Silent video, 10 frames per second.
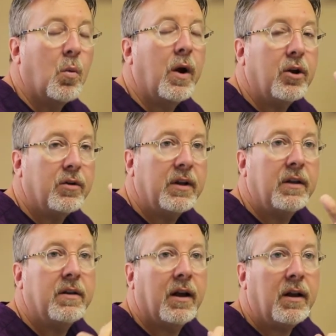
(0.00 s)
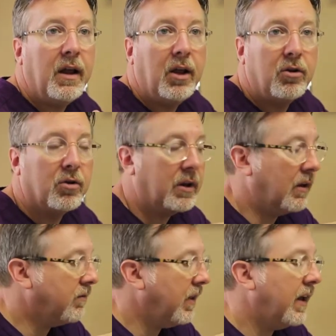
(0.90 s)
to wear your teeth out, you're going to
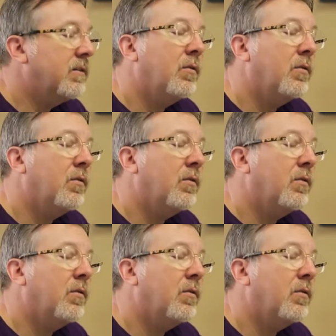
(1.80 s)
get flat.